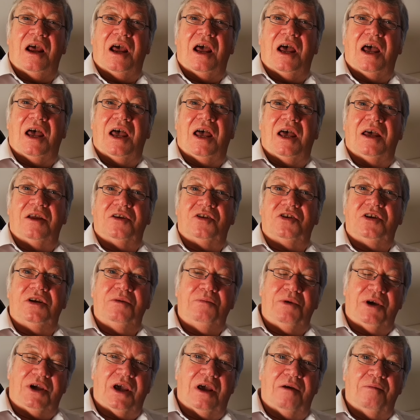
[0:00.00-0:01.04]
and she
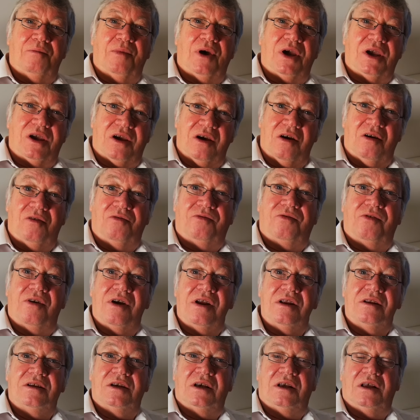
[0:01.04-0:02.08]
became my
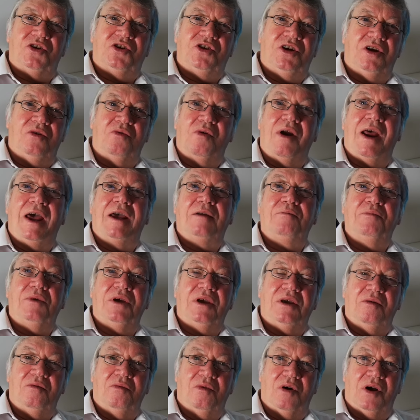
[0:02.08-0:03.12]
girlfriend. She rang
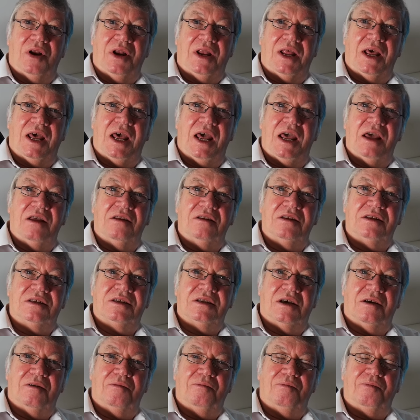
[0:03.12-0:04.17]
me one day
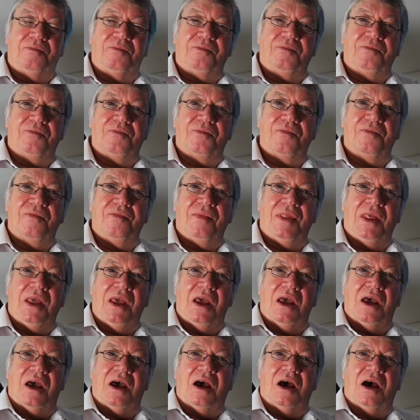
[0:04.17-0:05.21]
and
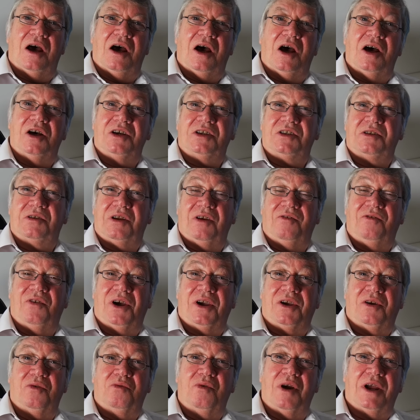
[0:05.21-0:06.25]
asked if
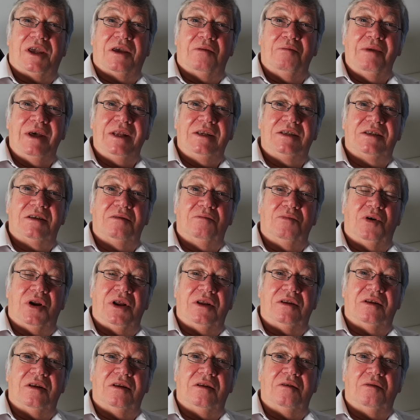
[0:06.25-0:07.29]
I could recommend
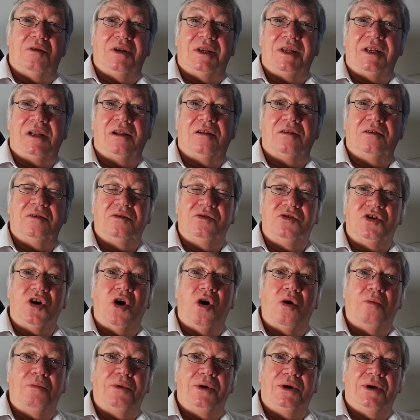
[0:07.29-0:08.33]
somebody to do a little
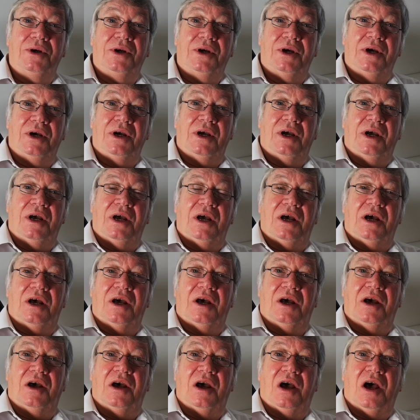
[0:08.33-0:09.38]
job.
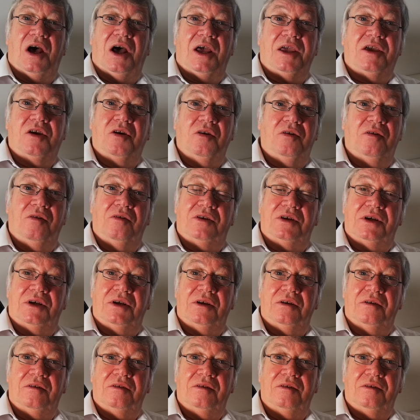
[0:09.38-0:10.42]
I couldn't
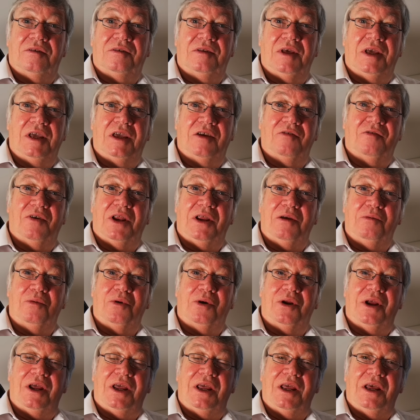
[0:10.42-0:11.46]
think of
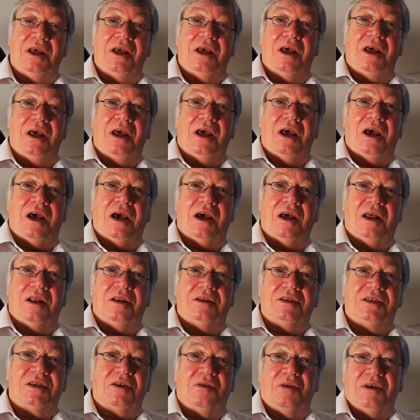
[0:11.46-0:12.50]
anybody,
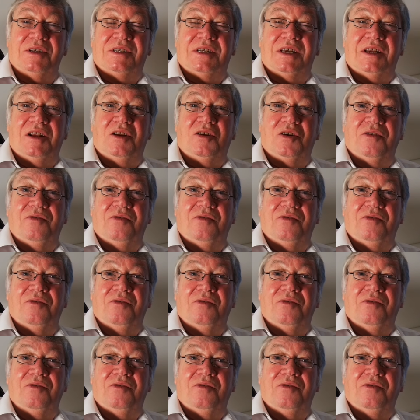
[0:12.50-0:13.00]
and so I said, "Look,